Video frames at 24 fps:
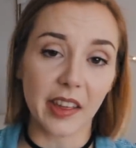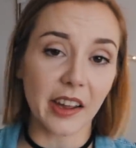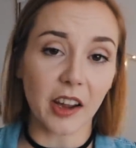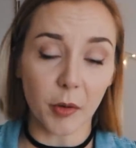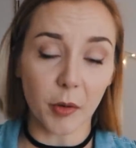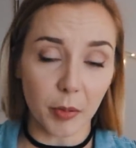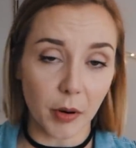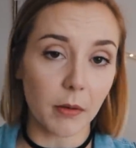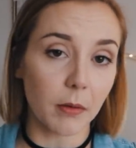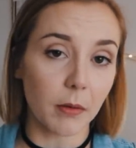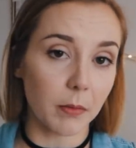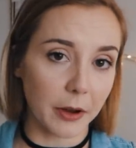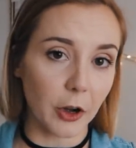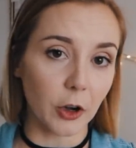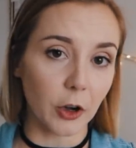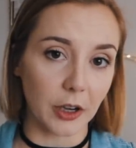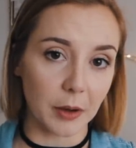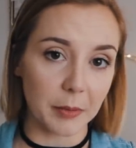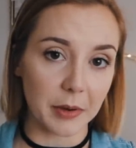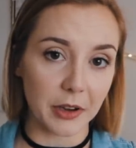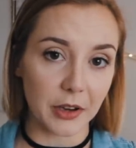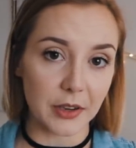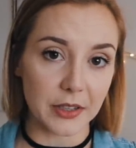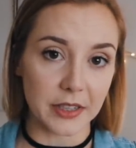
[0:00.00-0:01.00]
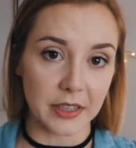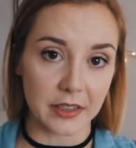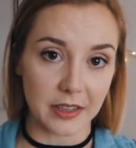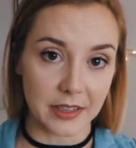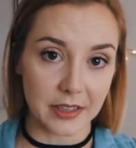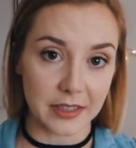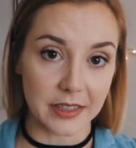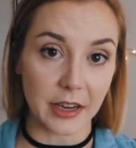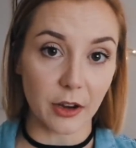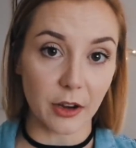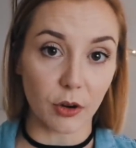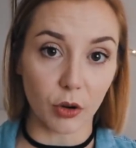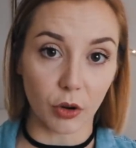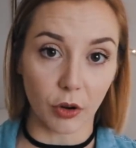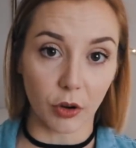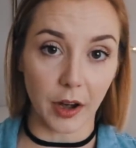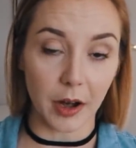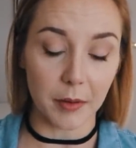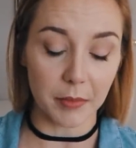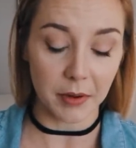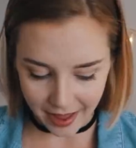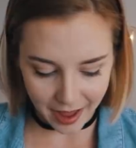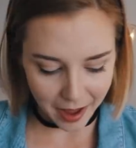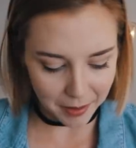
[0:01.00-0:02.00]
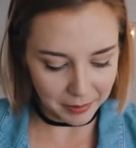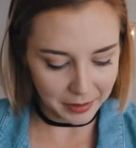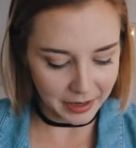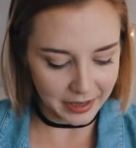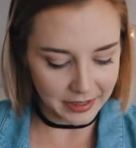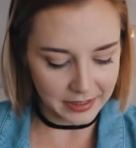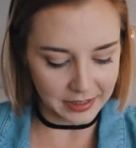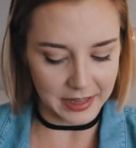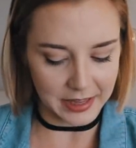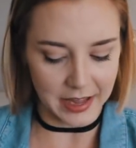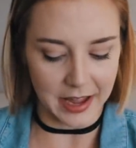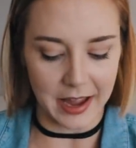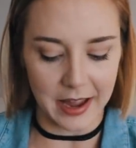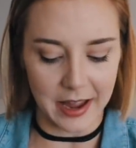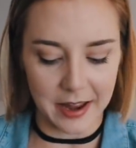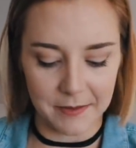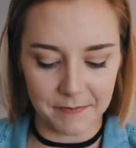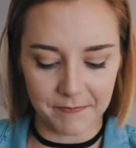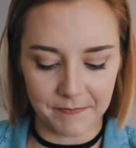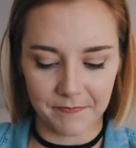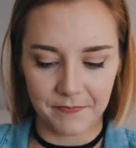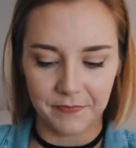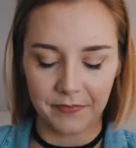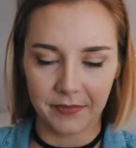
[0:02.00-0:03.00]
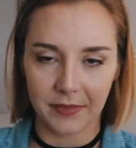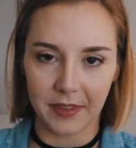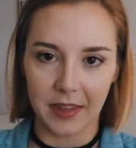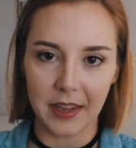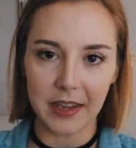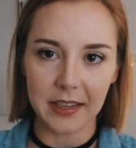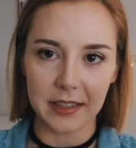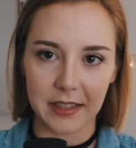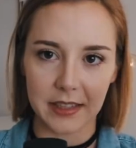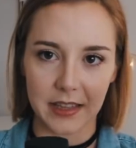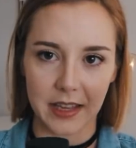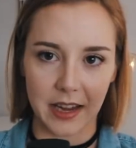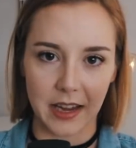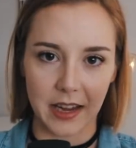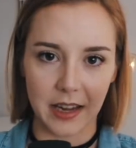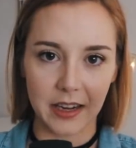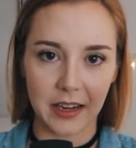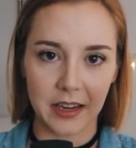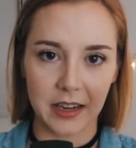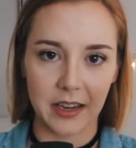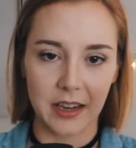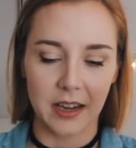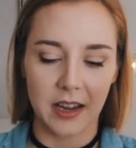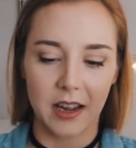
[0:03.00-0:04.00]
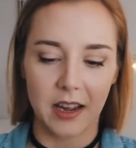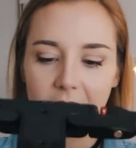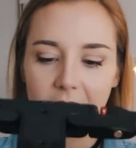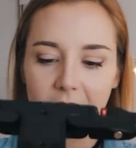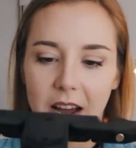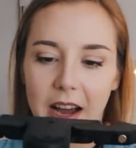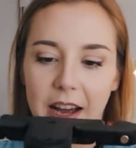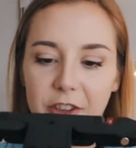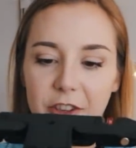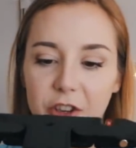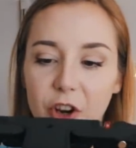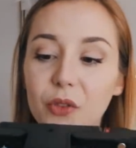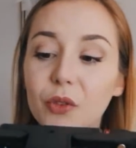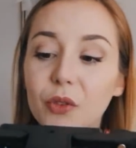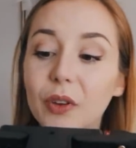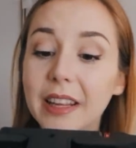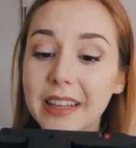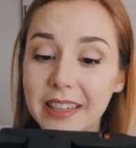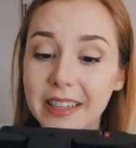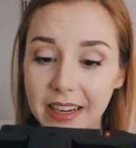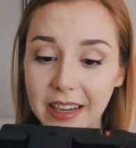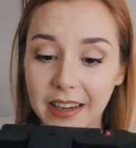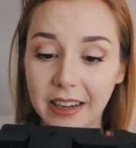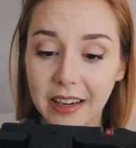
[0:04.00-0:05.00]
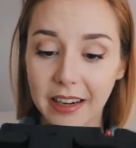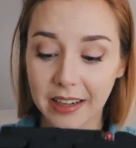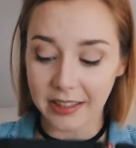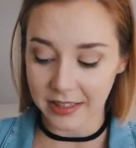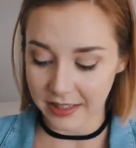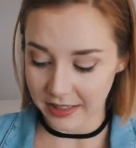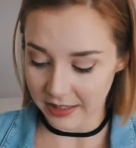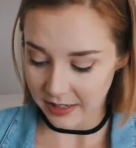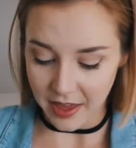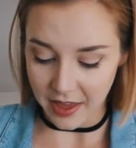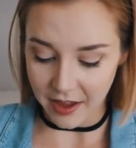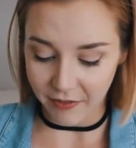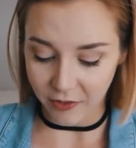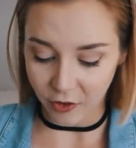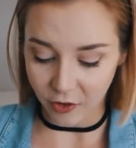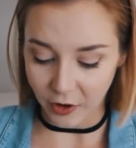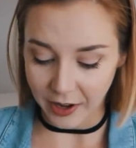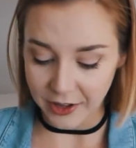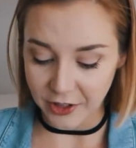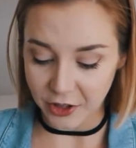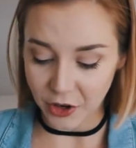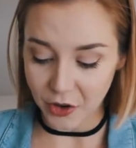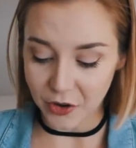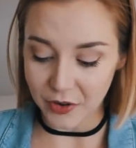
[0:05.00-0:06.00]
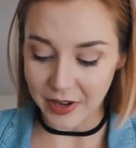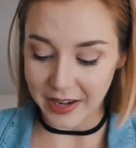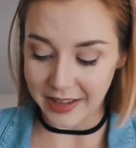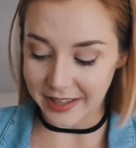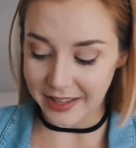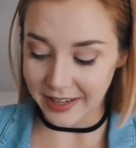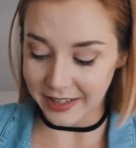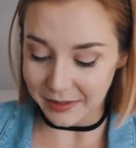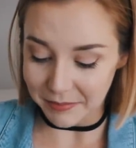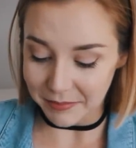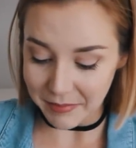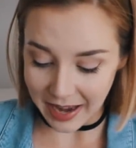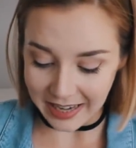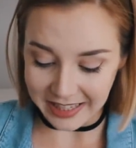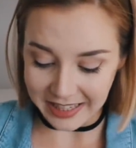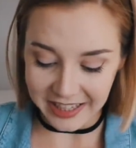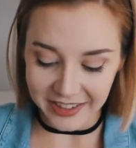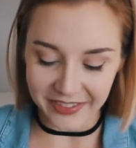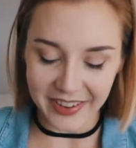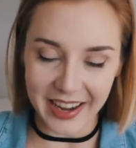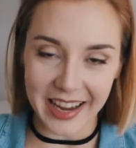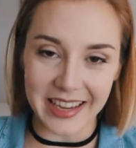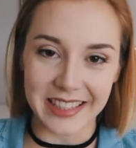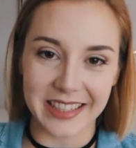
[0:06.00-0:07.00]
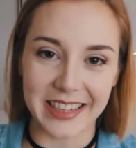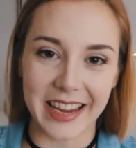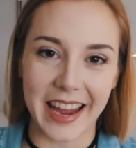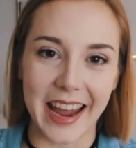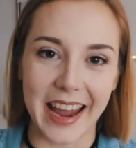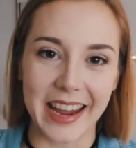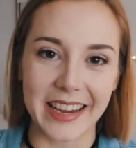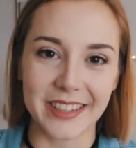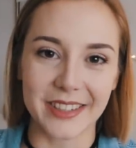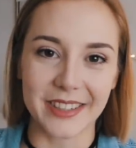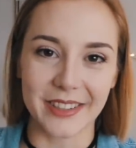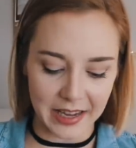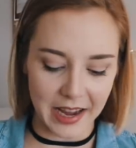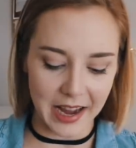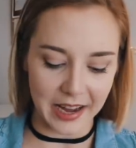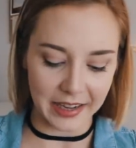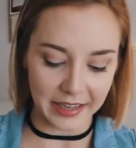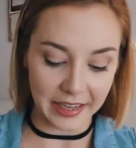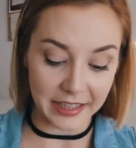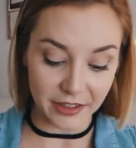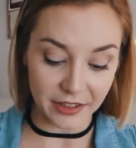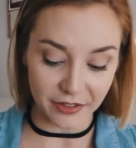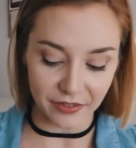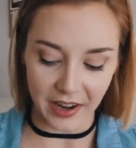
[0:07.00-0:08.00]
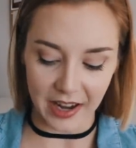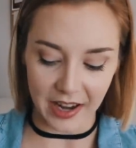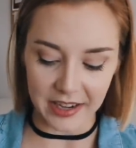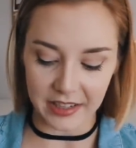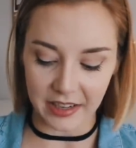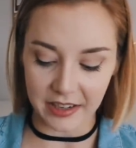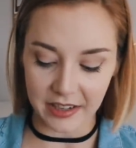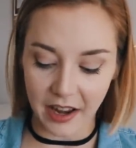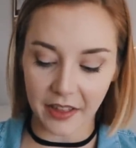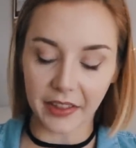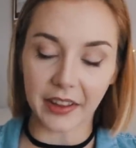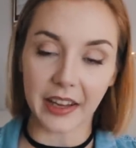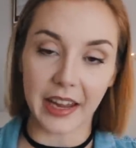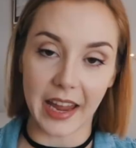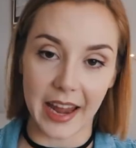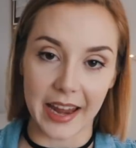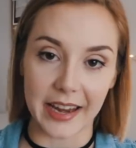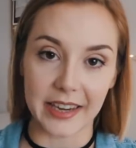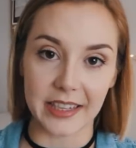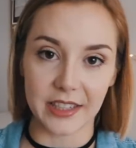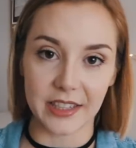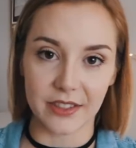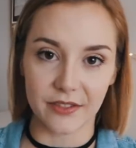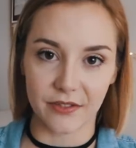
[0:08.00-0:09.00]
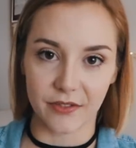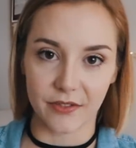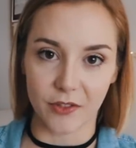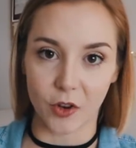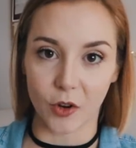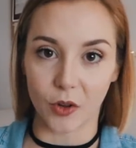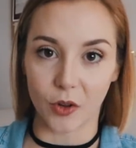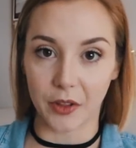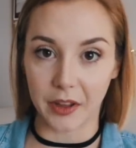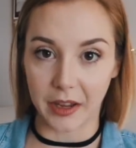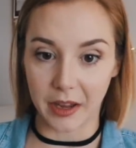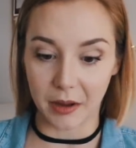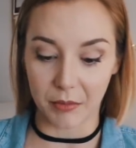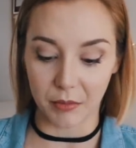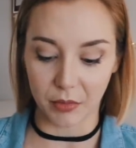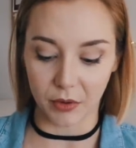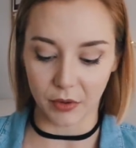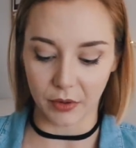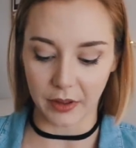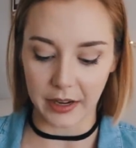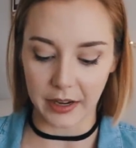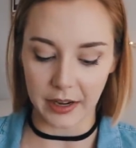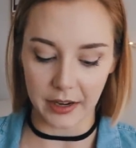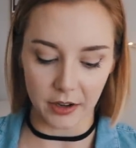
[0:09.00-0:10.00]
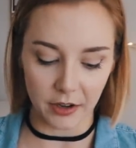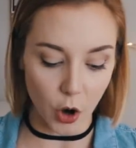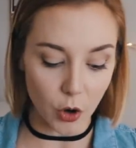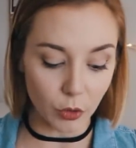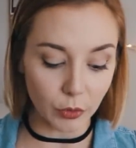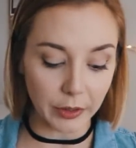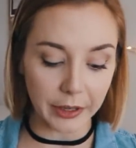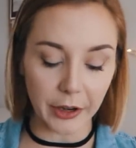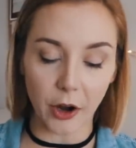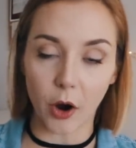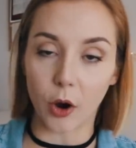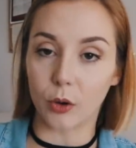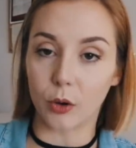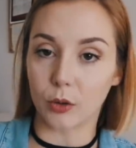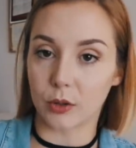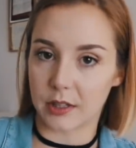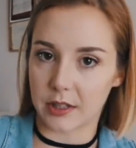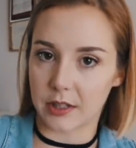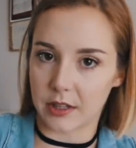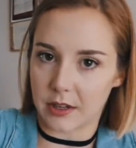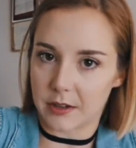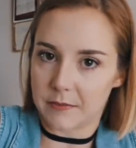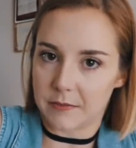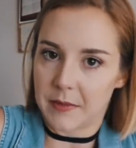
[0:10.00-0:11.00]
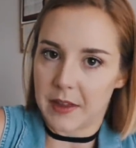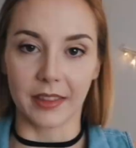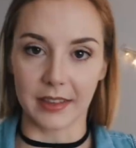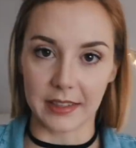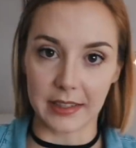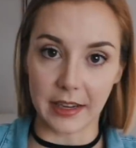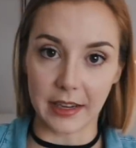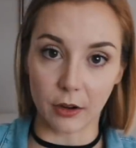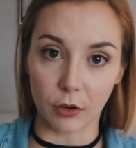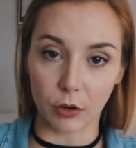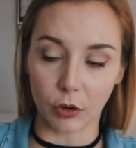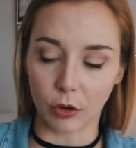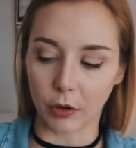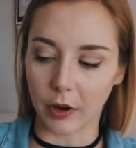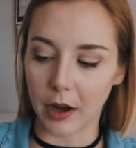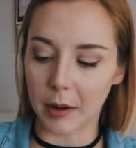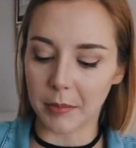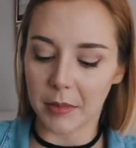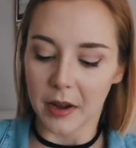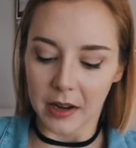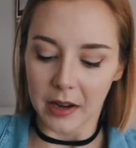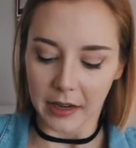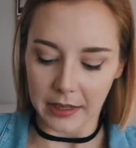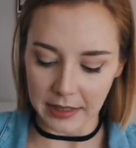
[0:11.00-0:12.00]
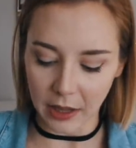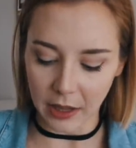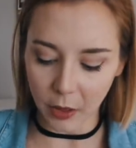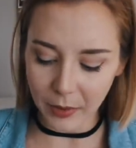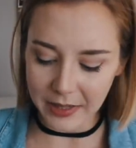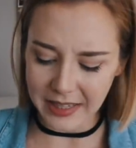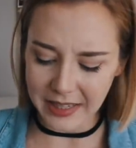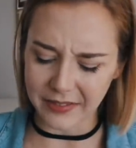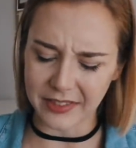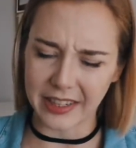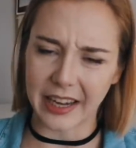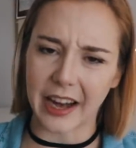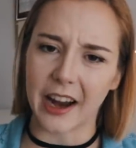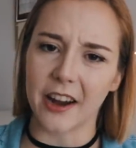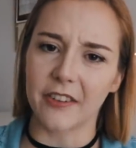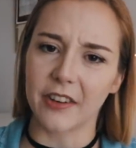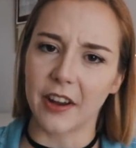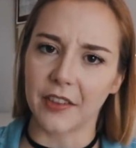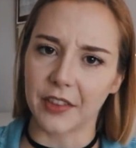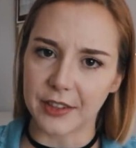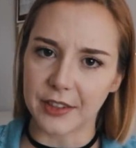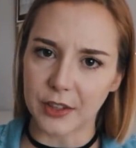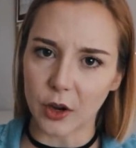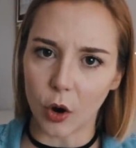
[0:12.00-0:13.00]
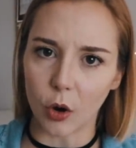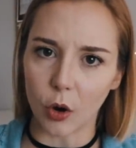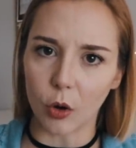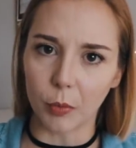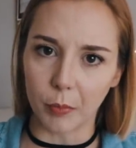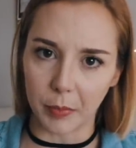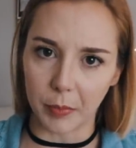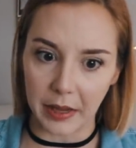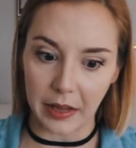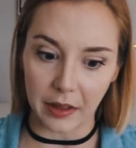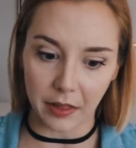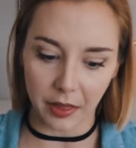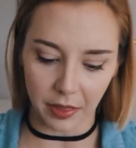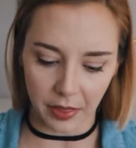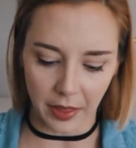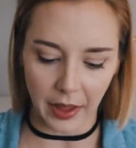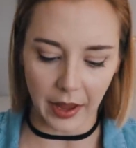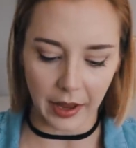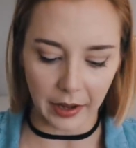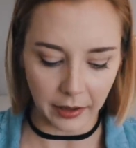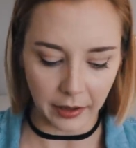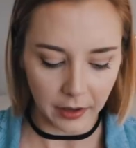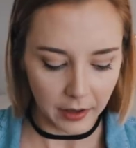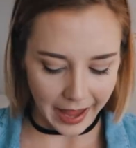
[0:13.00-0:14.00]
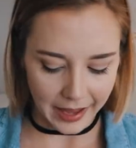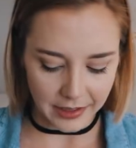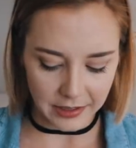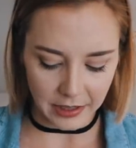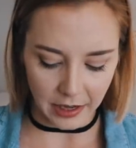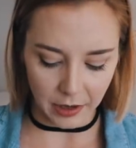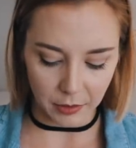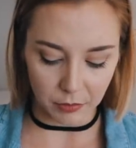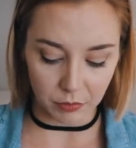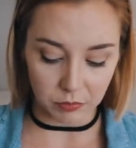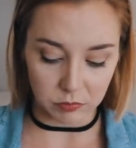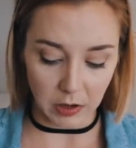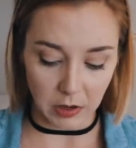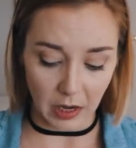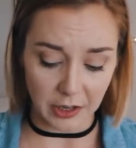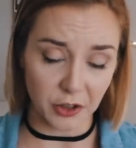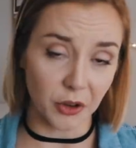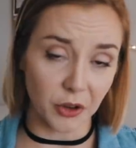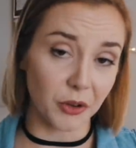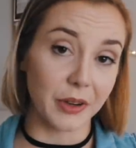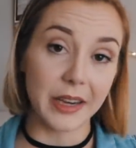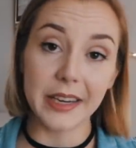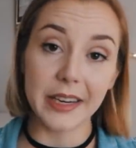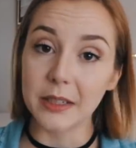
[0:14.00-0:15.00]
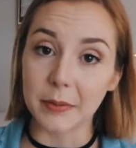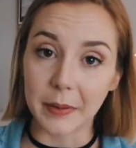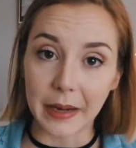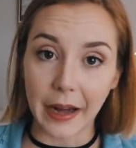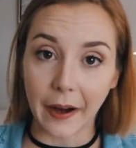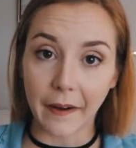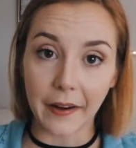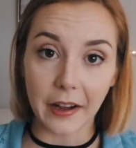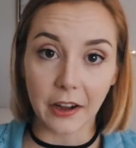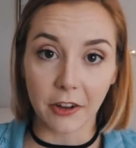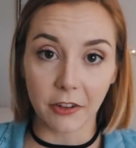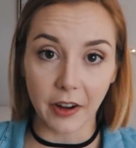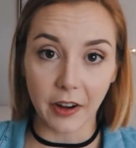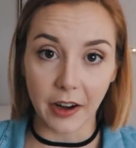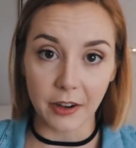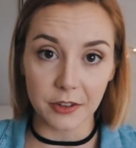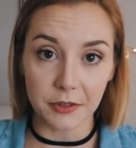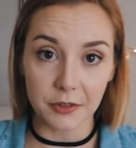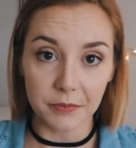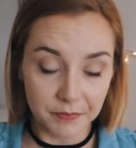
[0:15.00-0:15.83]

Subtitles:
I'll probably only be using the single grip. That means that this thing, I don't really need it, therefore I don't need this massive ass case. I need to find another case for the gimbal that only holds the single grip, because otherwise I have to carry around this whole big thing and I don't need to be carrying it around.